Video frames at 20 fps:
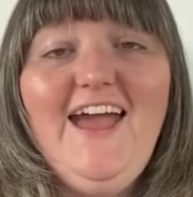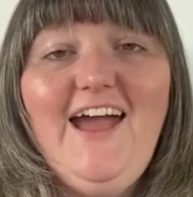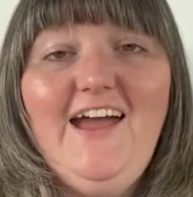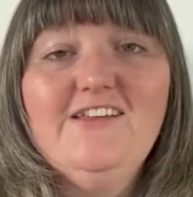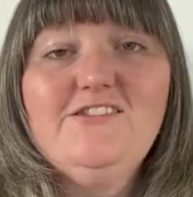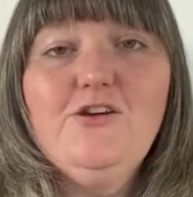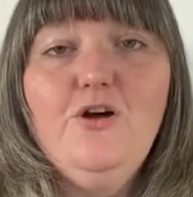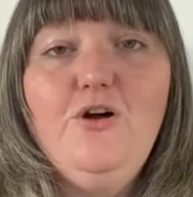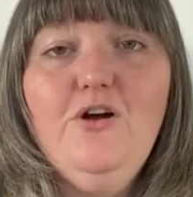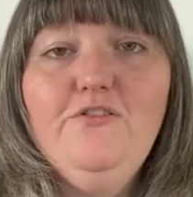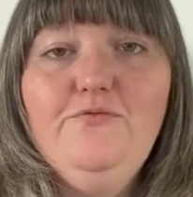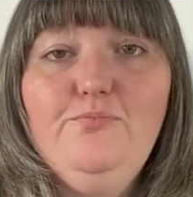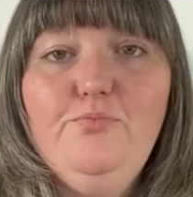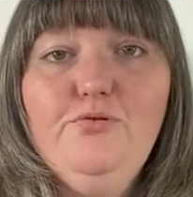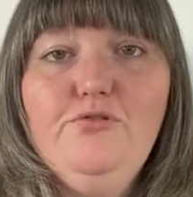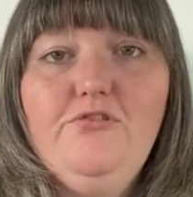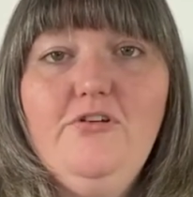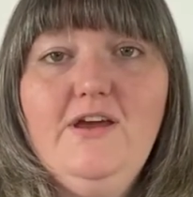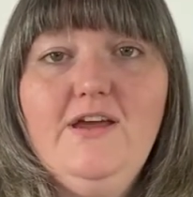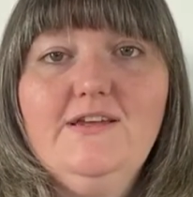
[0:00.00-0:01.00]
As I've
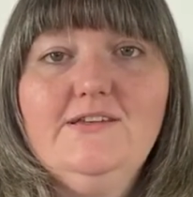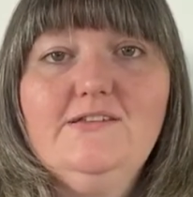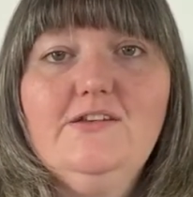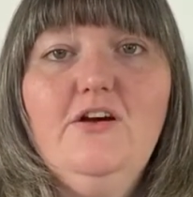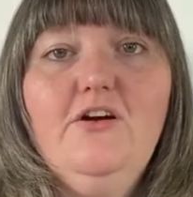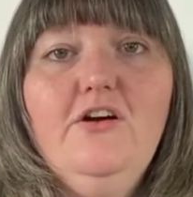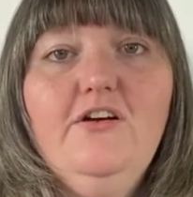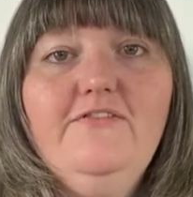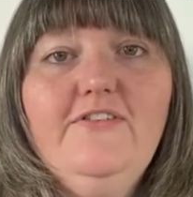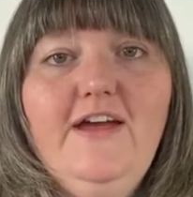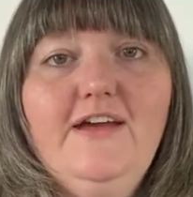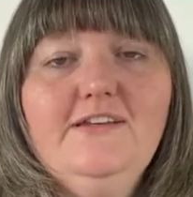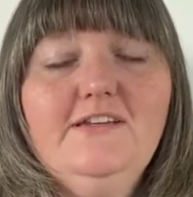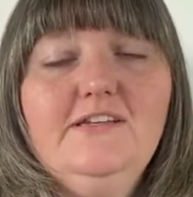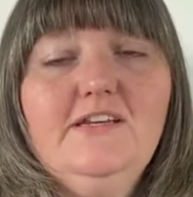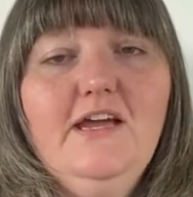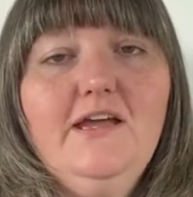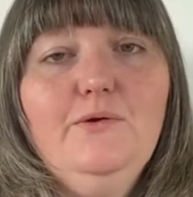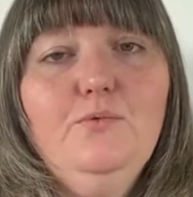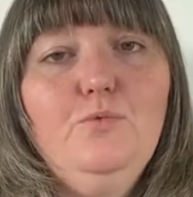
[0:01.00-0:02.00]
progressed, I've
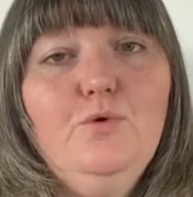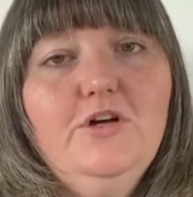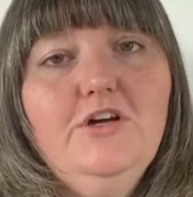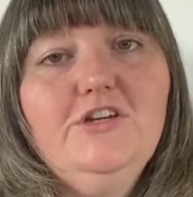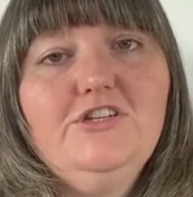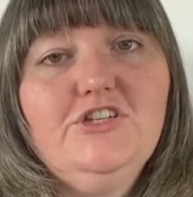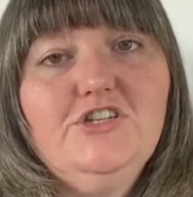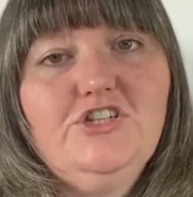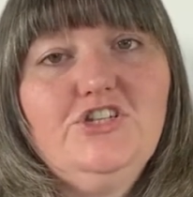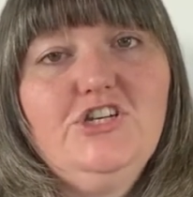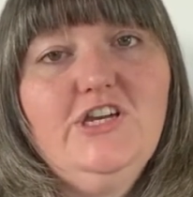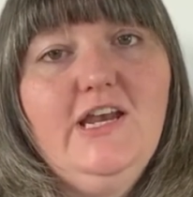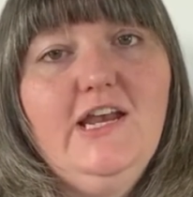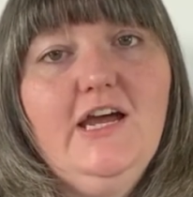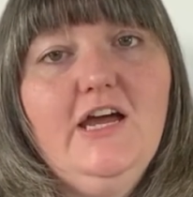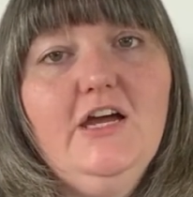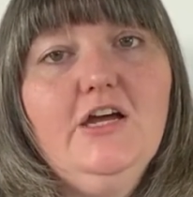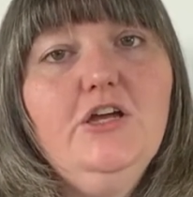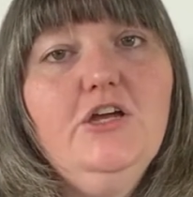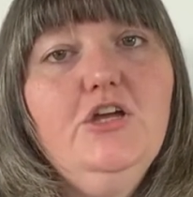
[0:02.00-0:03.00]
added a wort
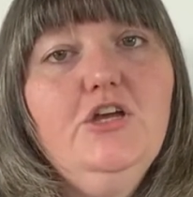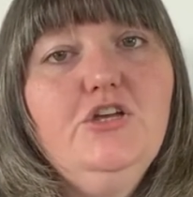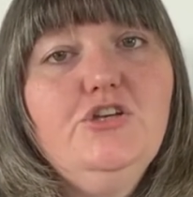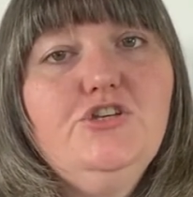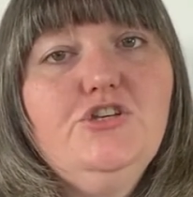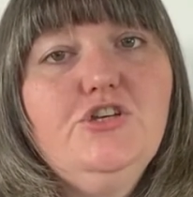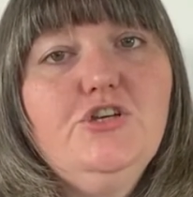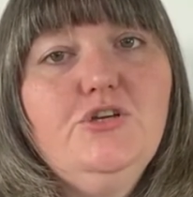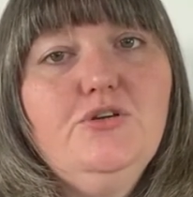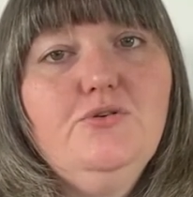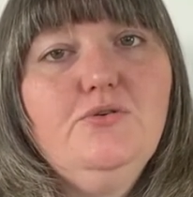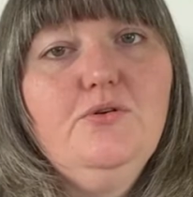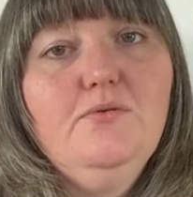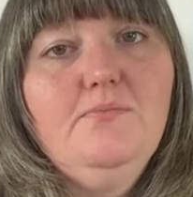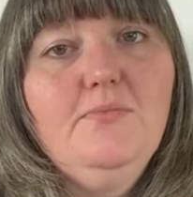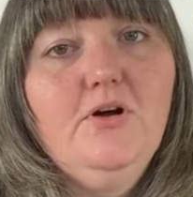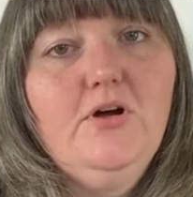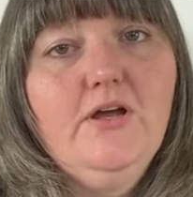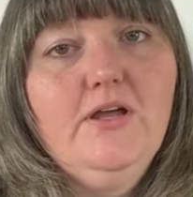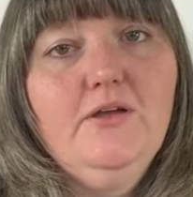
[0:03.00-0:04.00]
chiller to
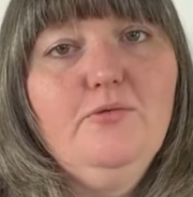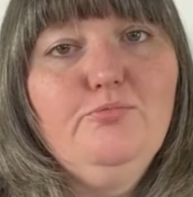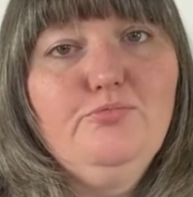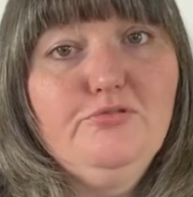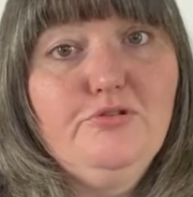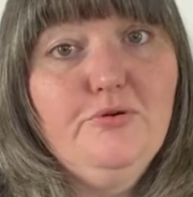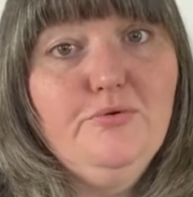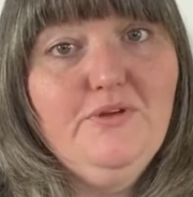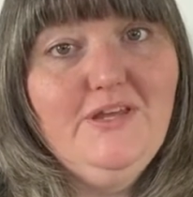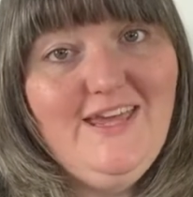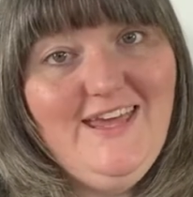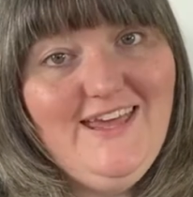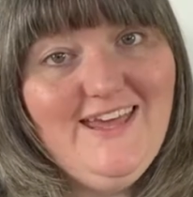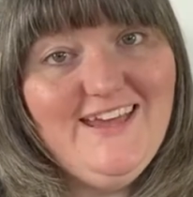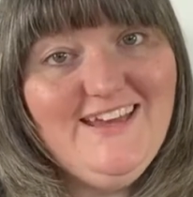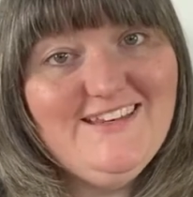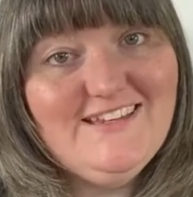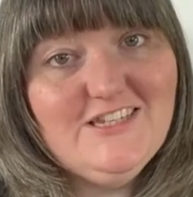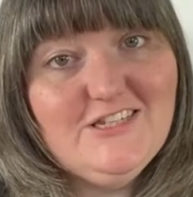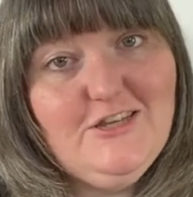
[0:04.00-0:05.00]
my brew
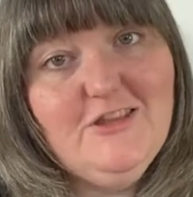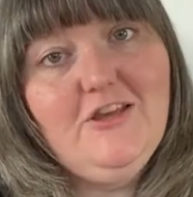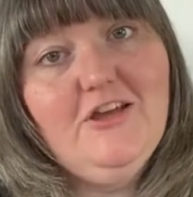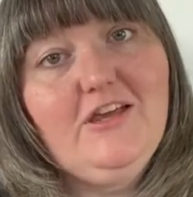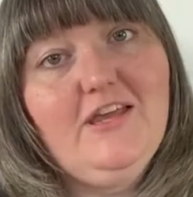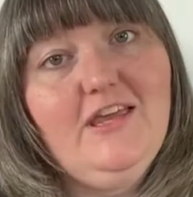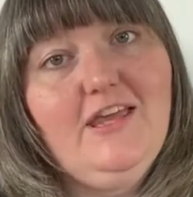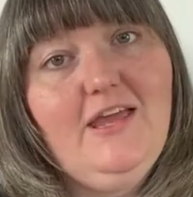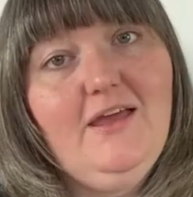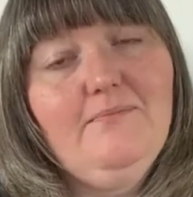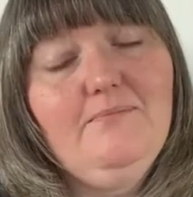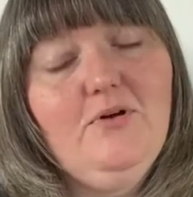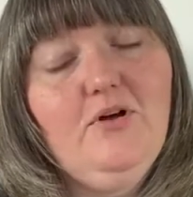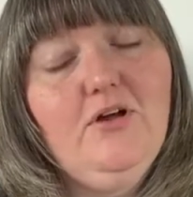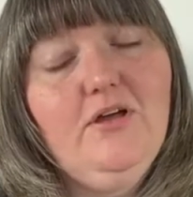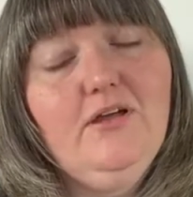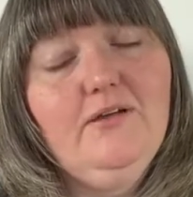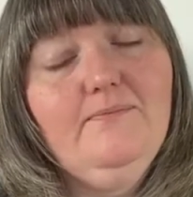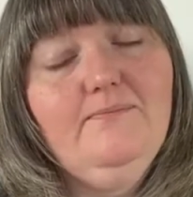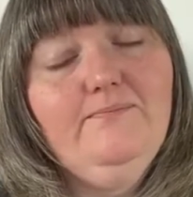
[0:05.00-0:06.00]
kit so that I can get
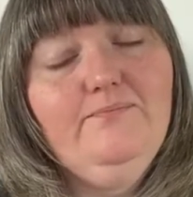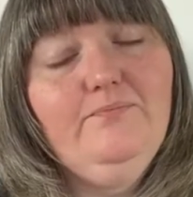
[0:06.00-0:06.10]
my